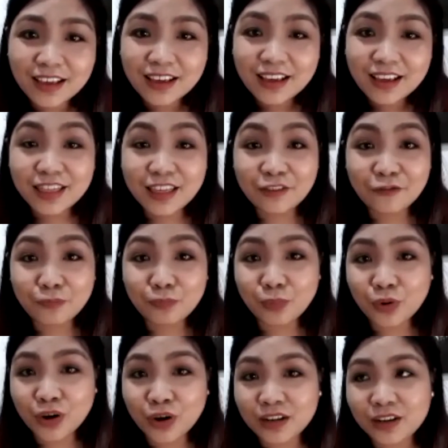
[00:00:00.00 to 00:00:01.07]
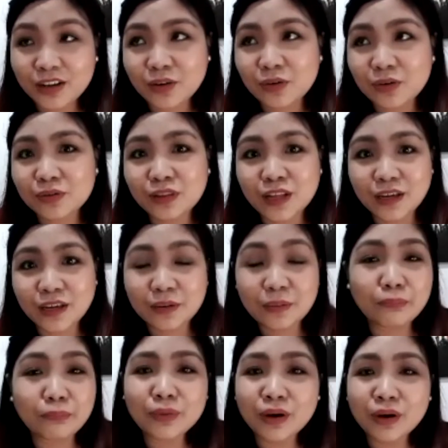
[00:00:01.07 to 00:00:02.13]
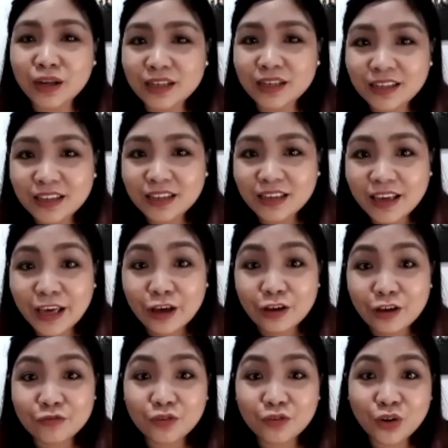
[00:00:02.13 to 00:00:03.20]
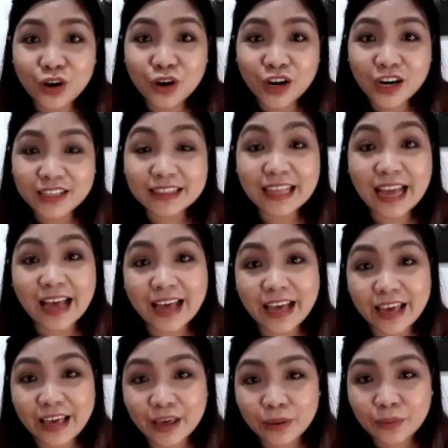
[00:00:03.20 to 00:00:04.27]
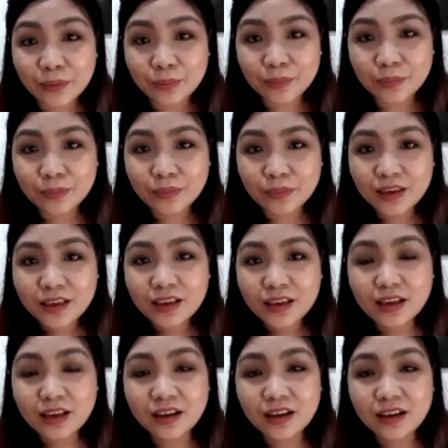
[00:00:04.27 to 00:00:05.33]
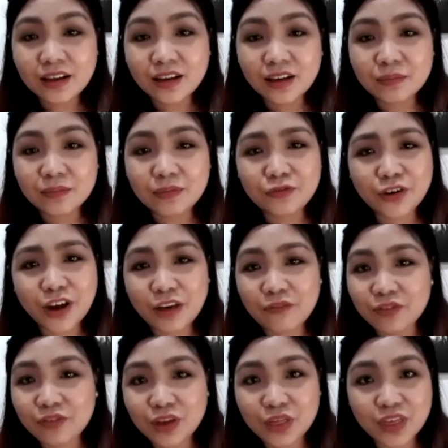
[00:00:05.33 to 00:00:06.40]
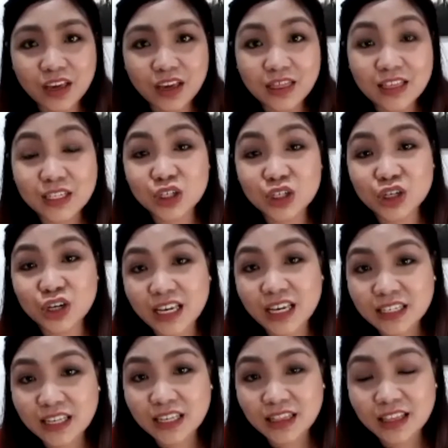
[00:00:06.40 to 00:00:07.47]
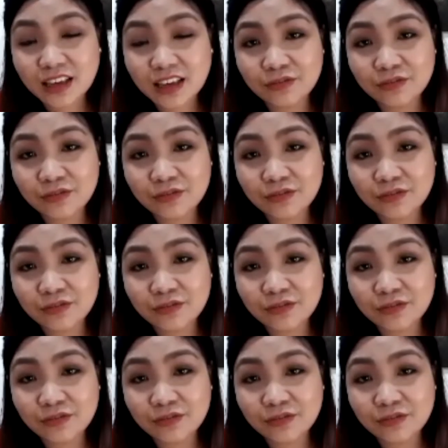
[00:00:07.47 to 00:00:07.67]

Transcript: They've poured like money, effort, time, for everything and the stress that they've